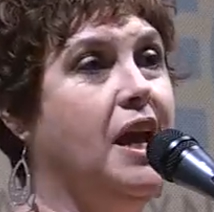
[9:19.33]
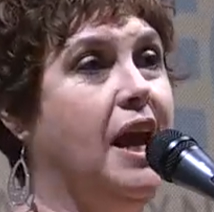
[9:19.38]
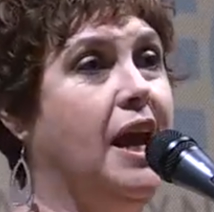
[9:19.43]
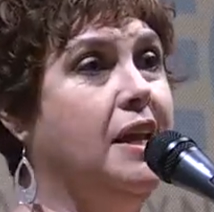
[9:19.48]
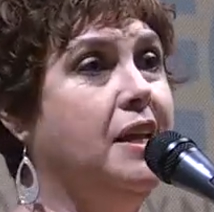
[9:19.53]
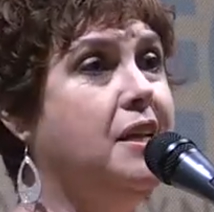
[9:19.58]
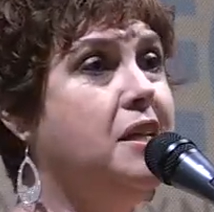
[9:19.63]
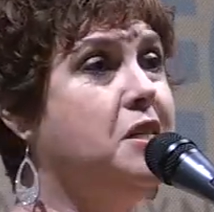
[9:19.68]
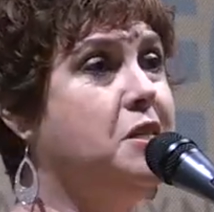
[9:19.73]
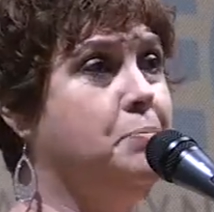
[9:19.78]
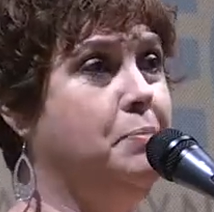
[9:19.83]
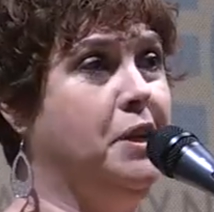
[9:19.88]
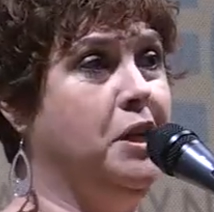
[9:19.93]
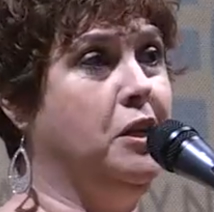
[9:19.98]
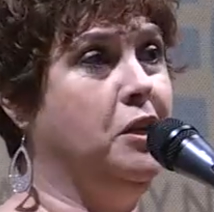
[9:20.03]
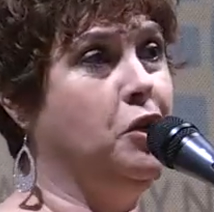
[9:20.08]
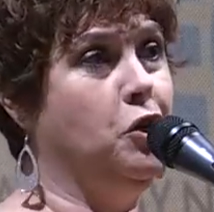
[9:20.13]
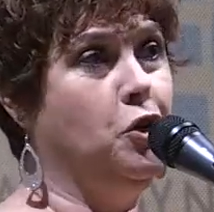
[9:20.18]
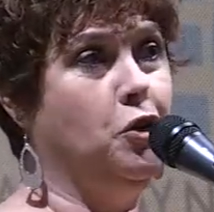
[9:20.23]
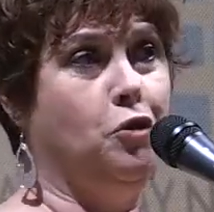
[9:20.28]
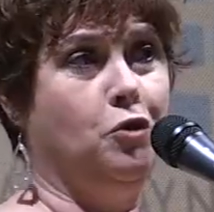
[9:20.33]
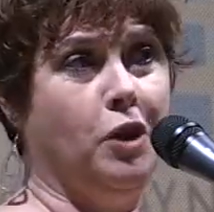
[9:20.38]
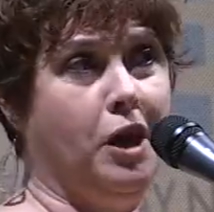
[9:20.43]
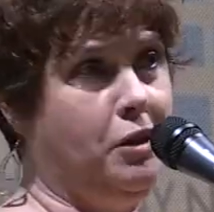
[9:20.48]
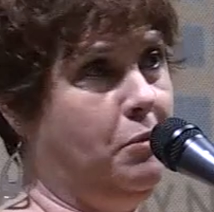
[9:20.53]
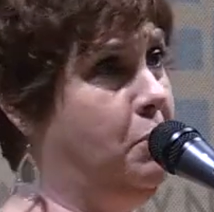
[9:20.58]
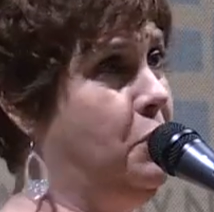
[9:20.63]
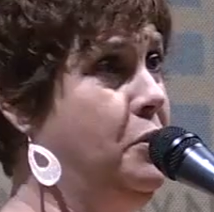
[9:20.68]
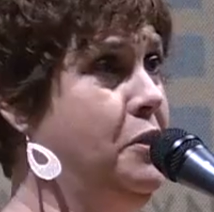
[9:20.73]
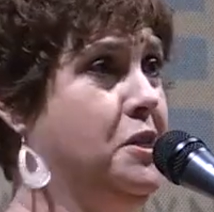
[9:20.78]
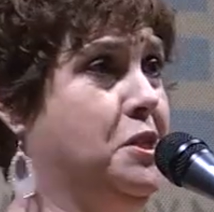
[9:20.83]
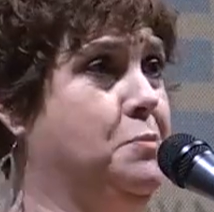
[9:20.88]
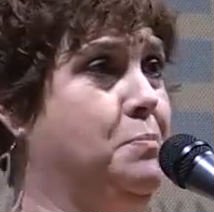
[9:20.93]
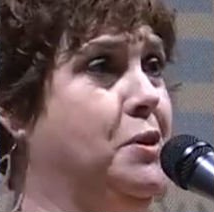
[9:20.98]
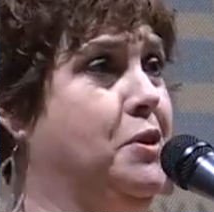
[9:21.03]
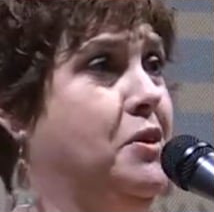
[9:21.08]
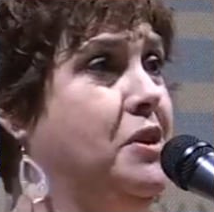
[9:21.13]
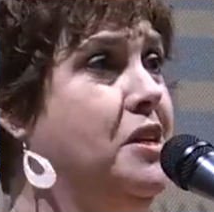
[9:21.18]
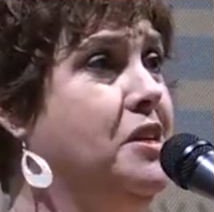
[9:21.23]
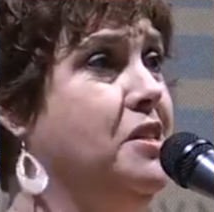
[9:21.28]
And it has been an incredible
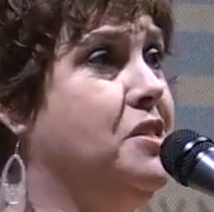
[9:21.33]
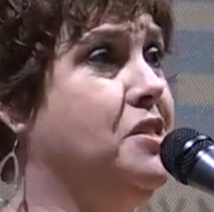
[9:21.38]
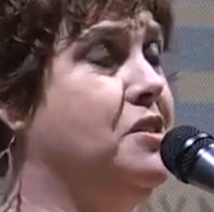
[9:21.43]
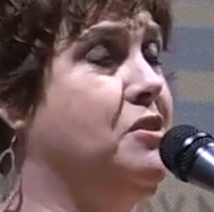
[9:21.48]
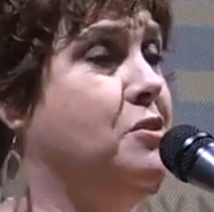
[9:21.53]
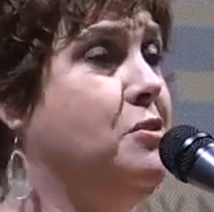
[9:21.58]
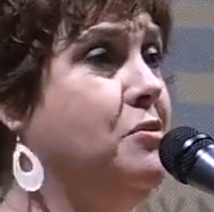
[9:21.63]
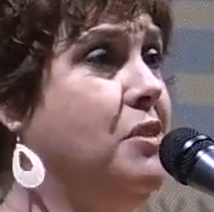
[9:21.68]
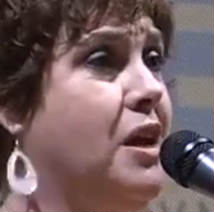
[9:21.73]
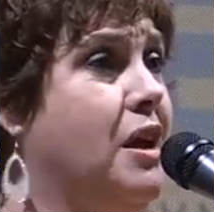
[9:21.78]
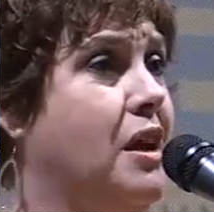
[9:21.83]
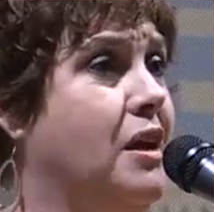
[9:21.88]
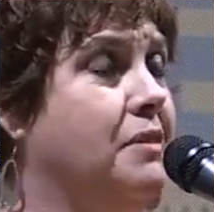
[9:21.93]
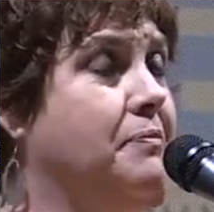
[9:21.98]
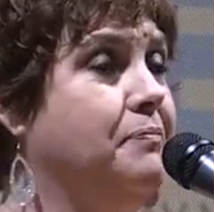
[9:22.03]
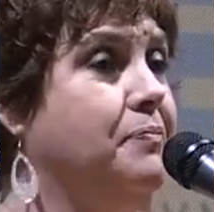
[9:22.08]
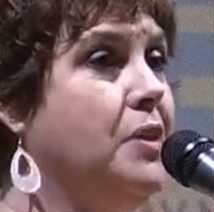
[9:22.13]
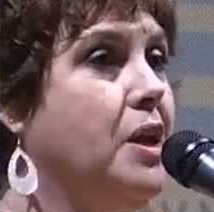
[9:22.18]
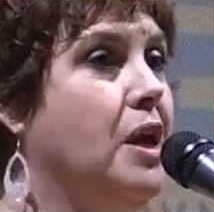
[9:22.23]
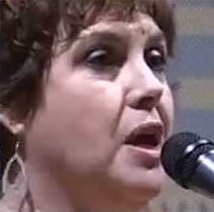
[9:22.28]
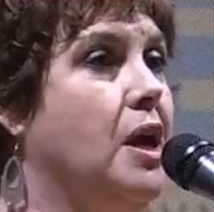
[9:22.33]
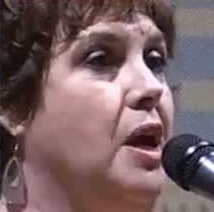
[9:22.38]
experience to do that.